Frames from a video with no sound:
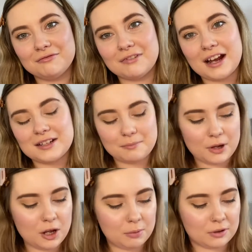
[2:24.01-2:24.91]
red and
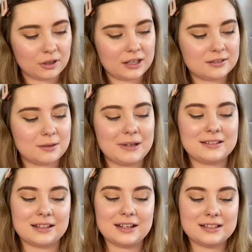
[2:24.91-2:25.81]
purple color so i'm
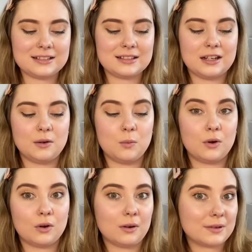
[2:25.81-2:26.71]
excited to see
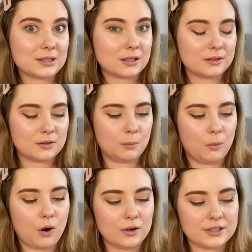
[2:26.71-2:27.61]
what color it turns to
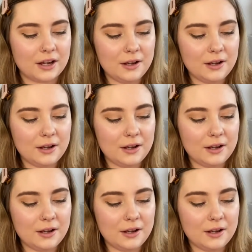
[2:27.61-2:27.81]
water